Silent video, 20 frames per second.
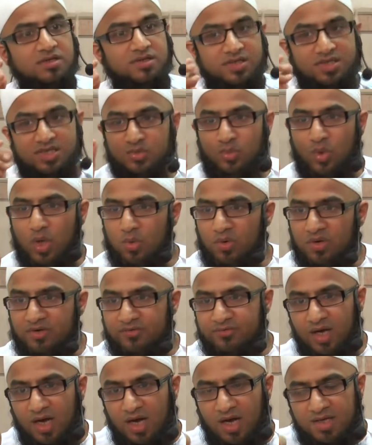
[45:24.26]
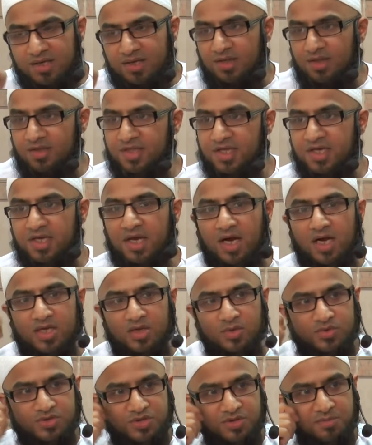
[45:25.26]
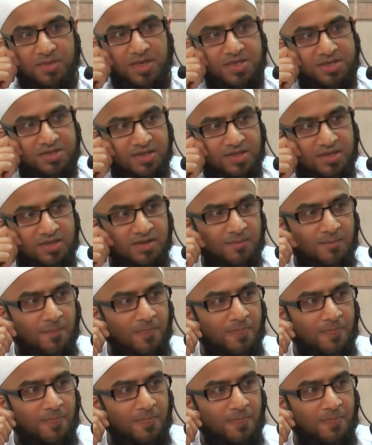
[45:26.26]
This is why one of the ayah, the third ayah, was reminded.